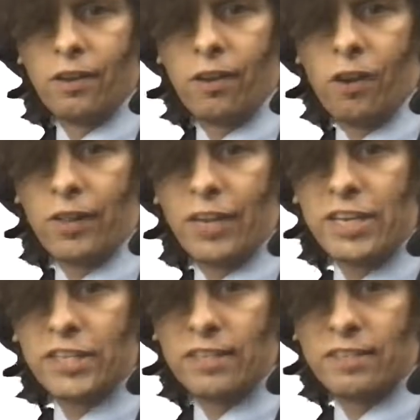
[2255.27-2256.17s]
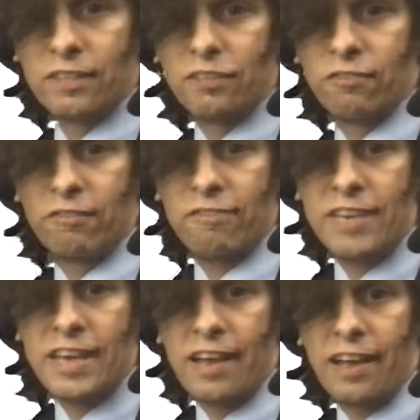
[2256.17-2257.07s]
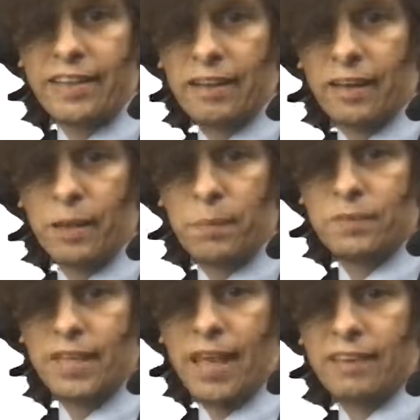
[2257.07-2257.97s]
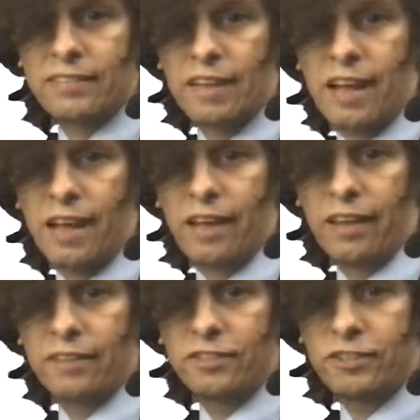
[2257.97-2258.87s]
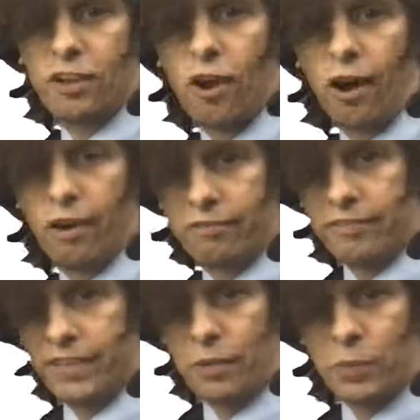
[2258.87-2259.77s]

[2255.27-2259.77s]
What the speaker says: all agents this vi times xi star of v,